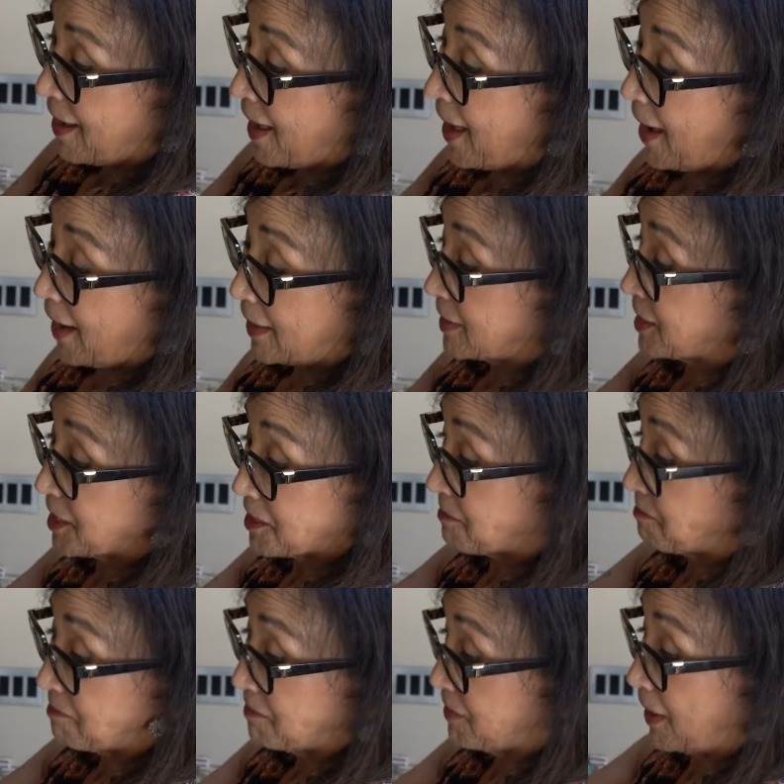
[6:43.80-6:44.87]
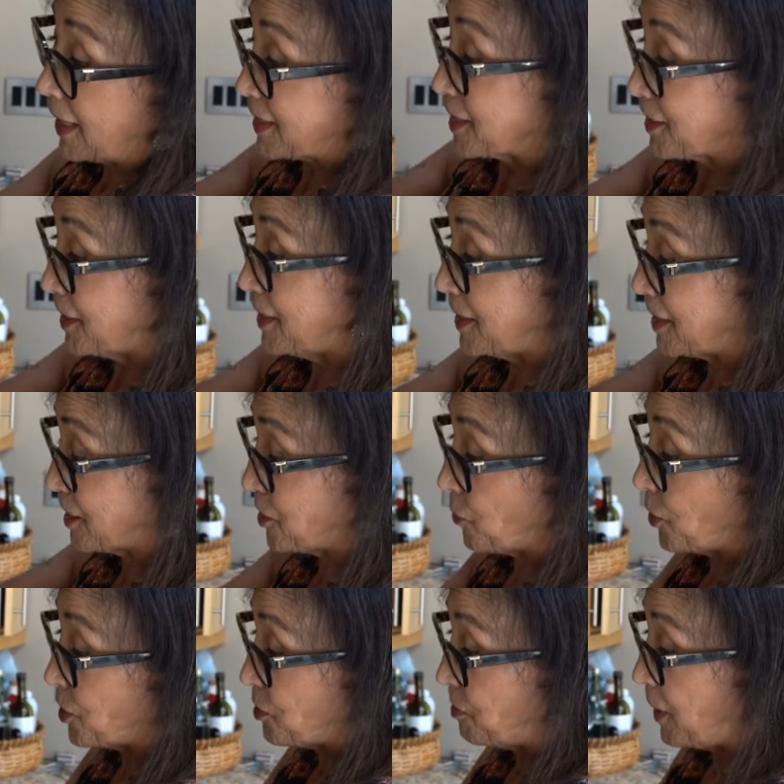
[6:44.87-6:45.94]
adds lots of goodness to
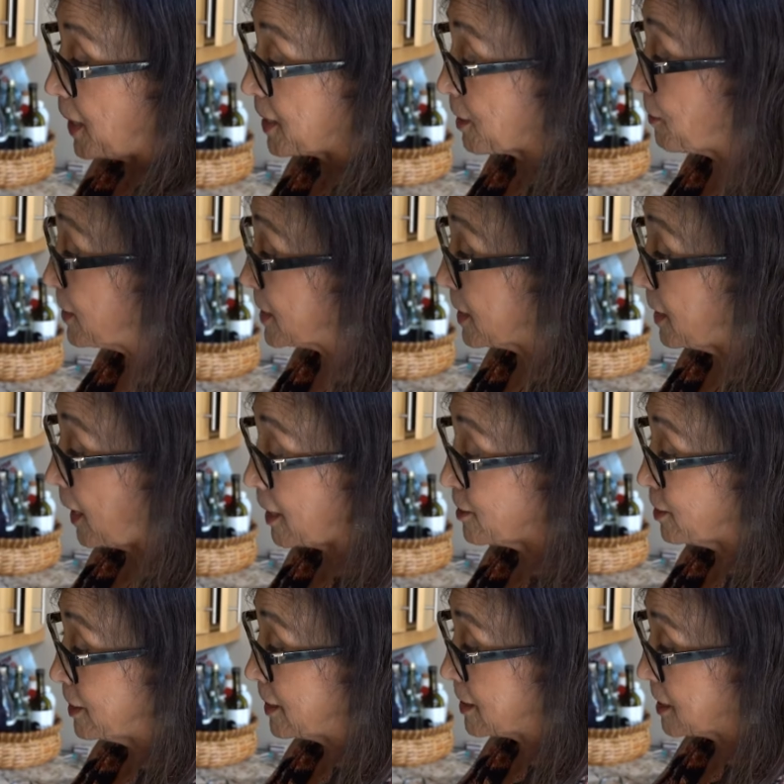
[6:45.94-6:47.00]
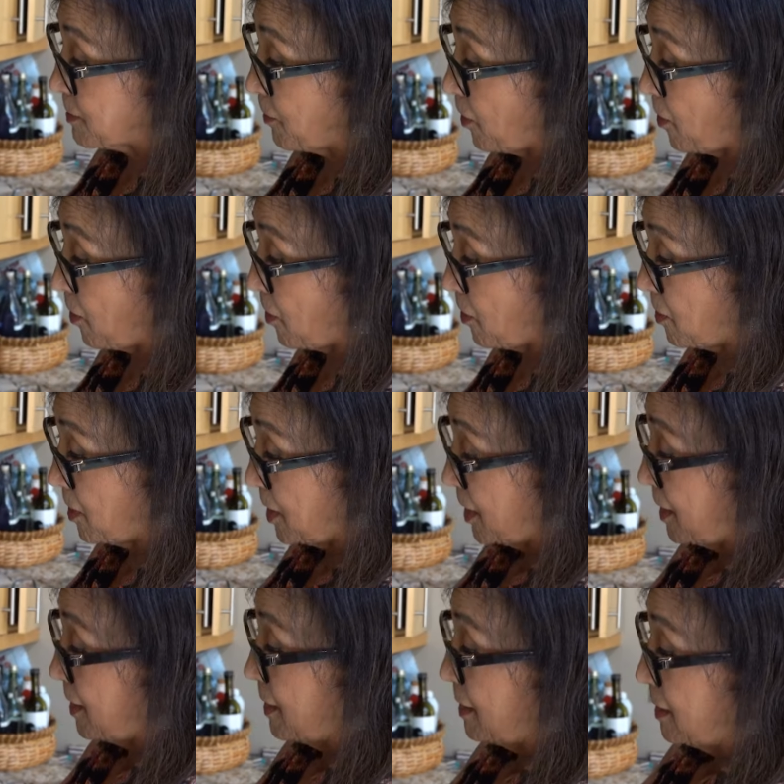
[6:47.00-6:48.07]
what you bake. There is actually a small
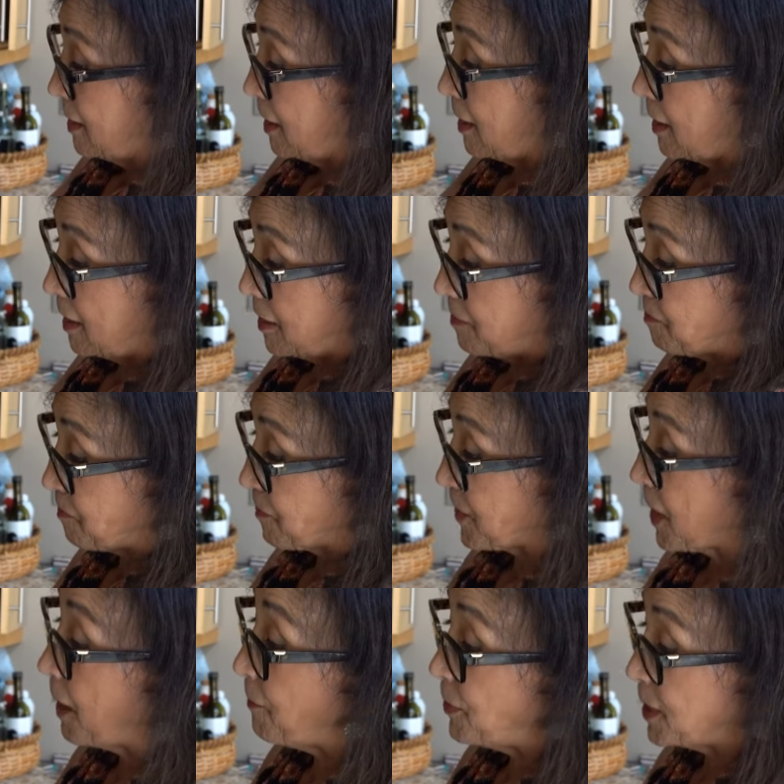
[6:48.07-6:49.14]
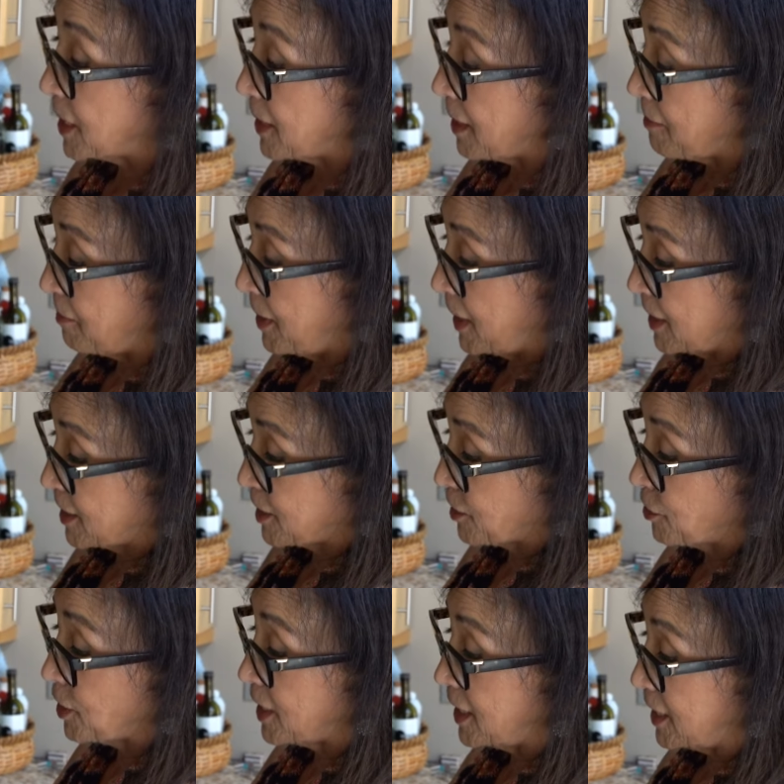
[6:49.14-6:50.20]
company that makes
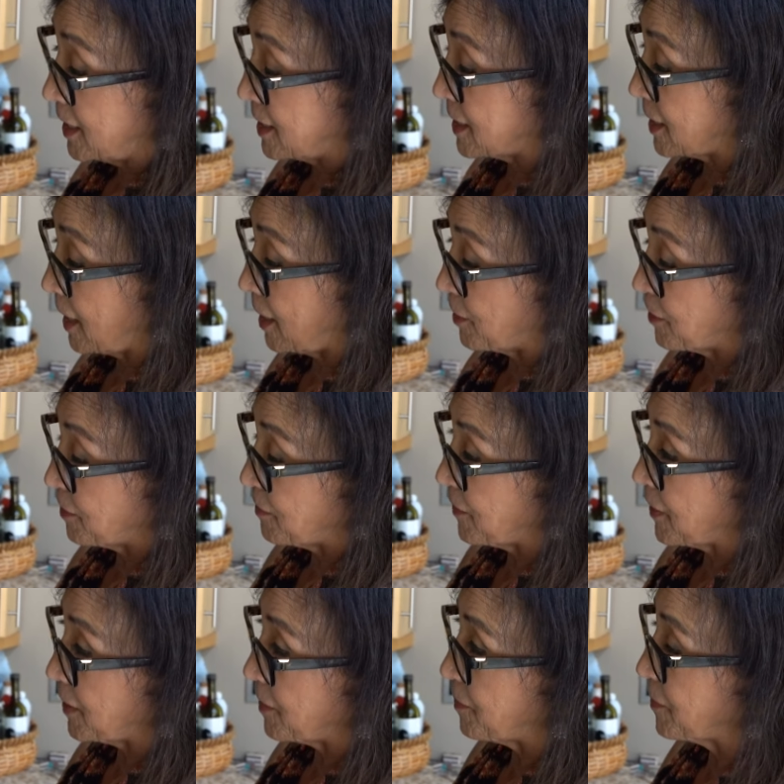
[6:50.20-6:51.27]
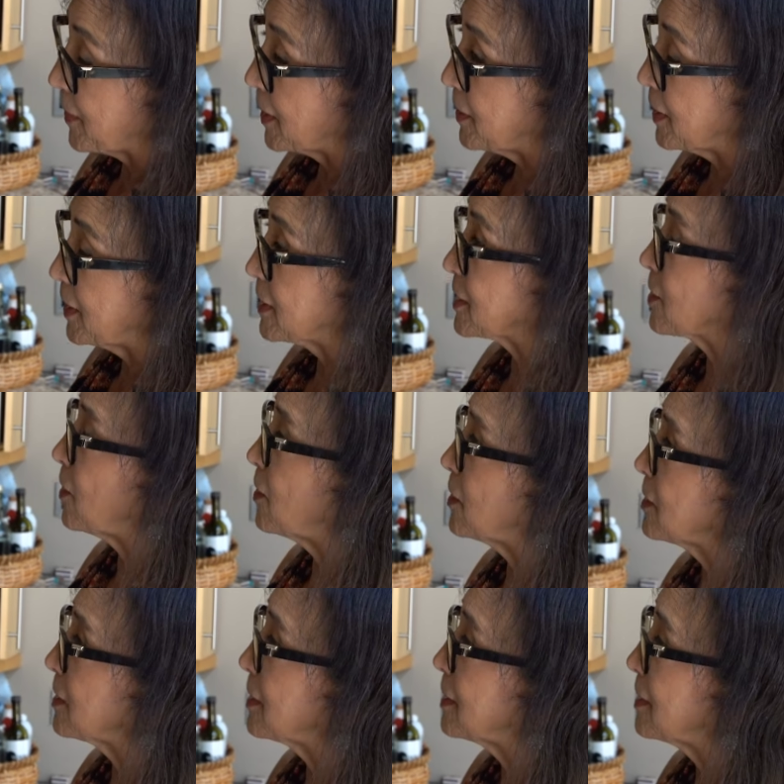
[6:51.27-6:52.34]
cookies out of, I think it's
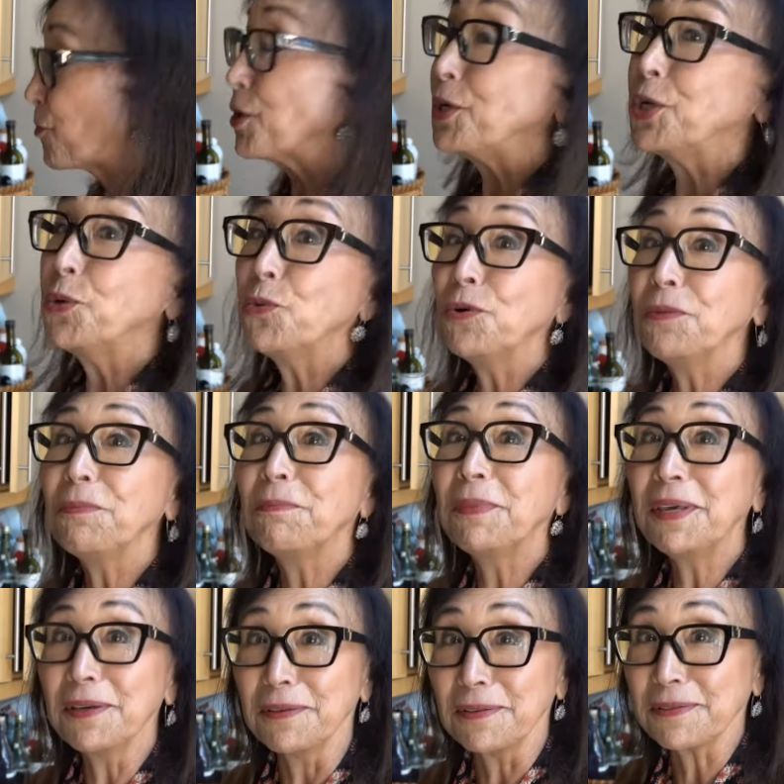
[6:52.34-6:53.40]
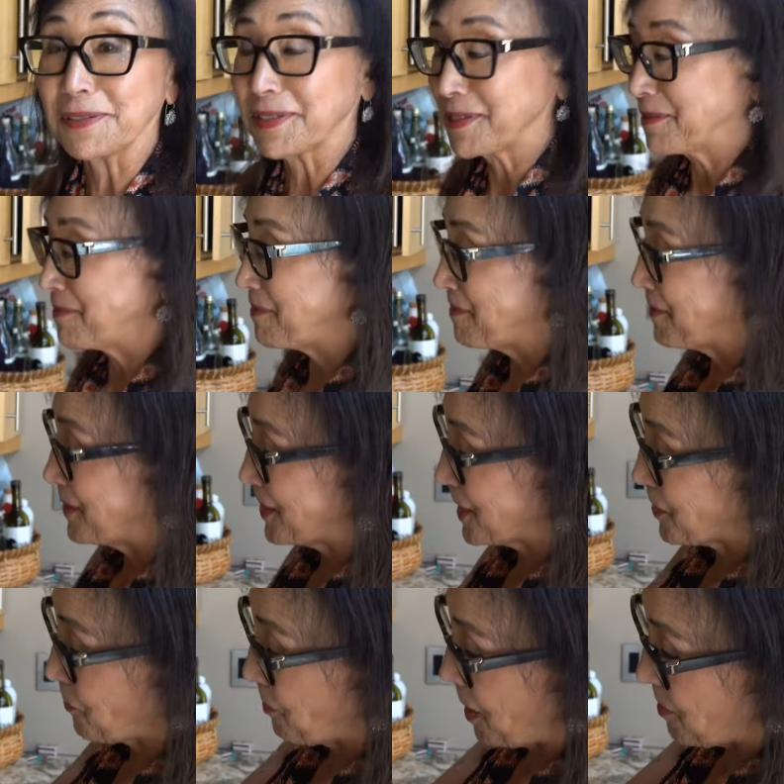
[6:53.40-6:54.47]
called Renewal Mills.
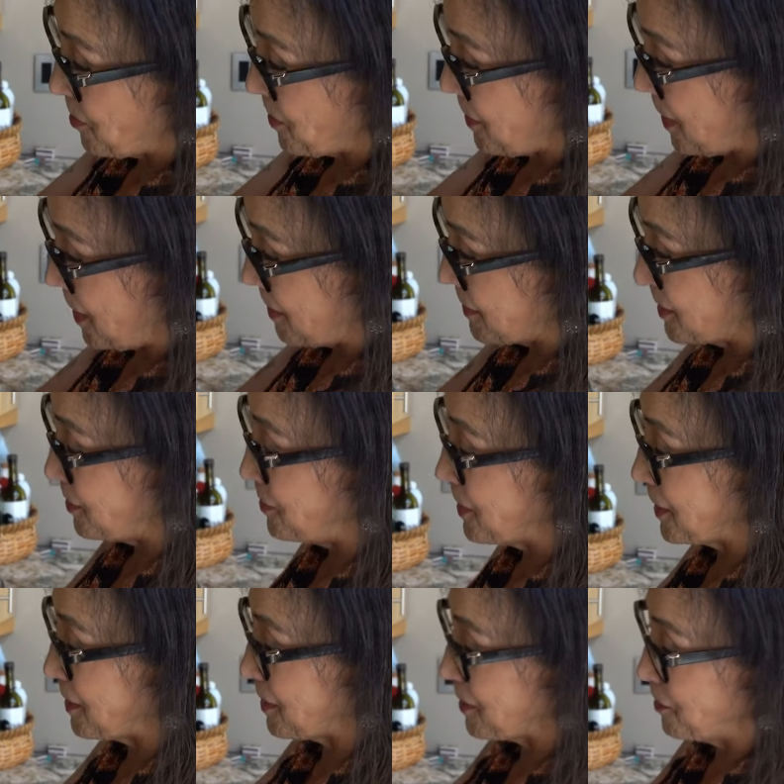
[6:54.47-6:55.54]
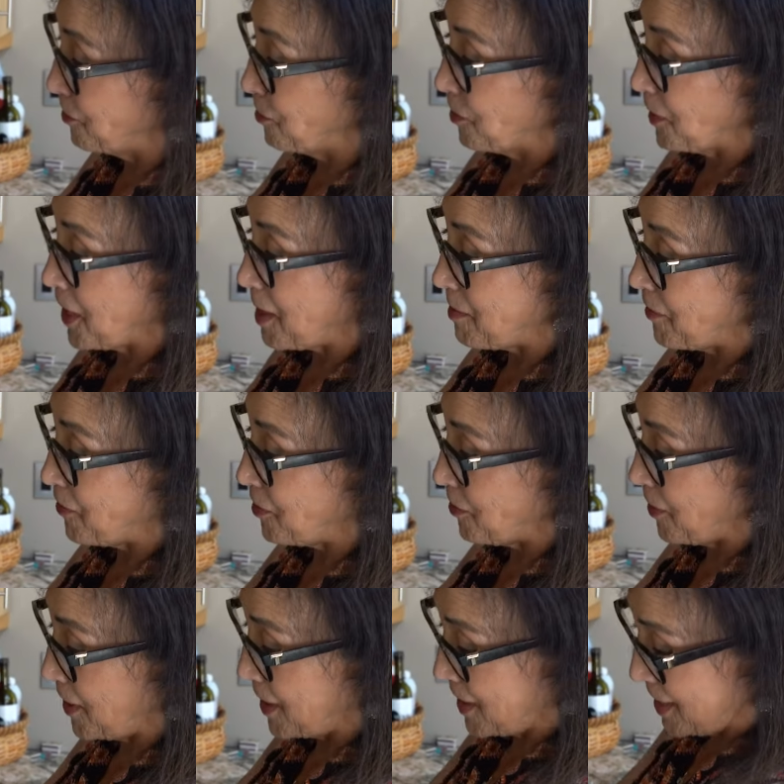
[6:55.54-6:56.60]
Just remember that. So you can Google them if you
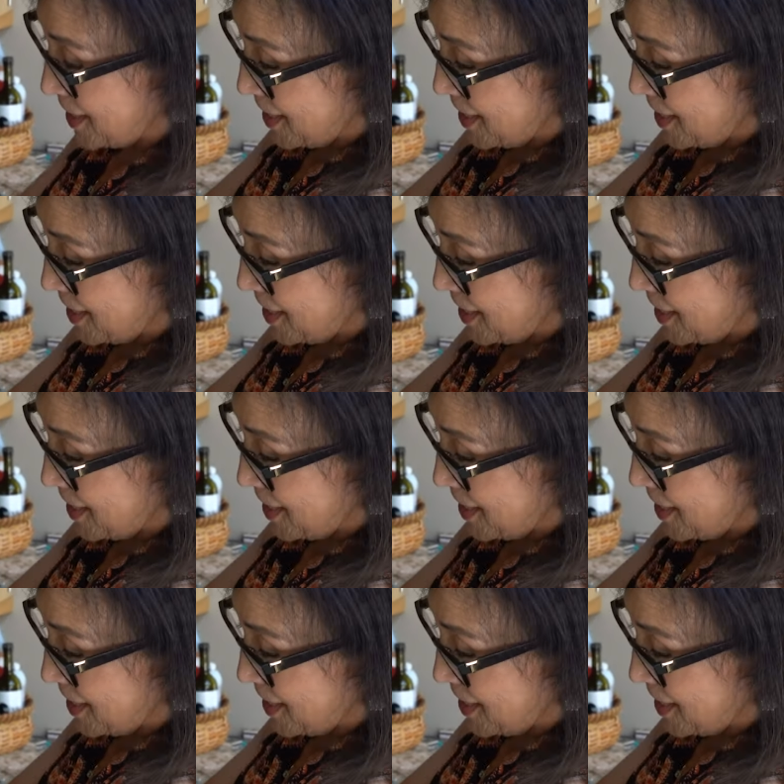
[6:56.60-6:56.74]
want.